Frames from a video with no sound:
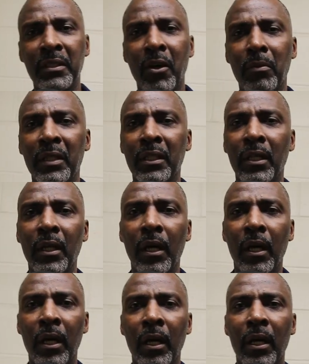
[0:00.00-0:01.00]
Potomac
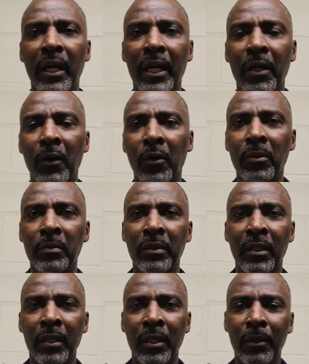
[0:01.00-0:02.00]
uh, at home.
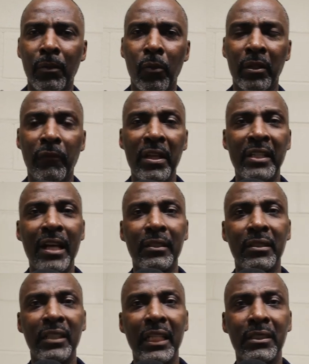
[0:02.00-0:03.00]
Uh, want to finish out
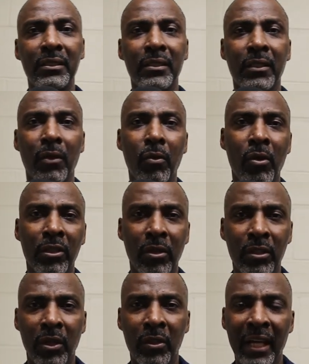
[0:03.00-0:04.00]
the season, you know, on,
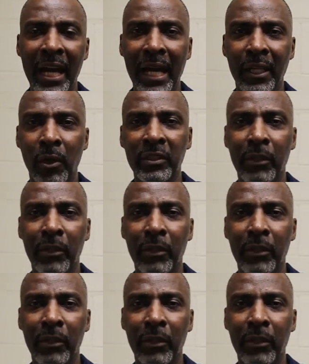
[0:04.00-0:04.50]
on, on a high note,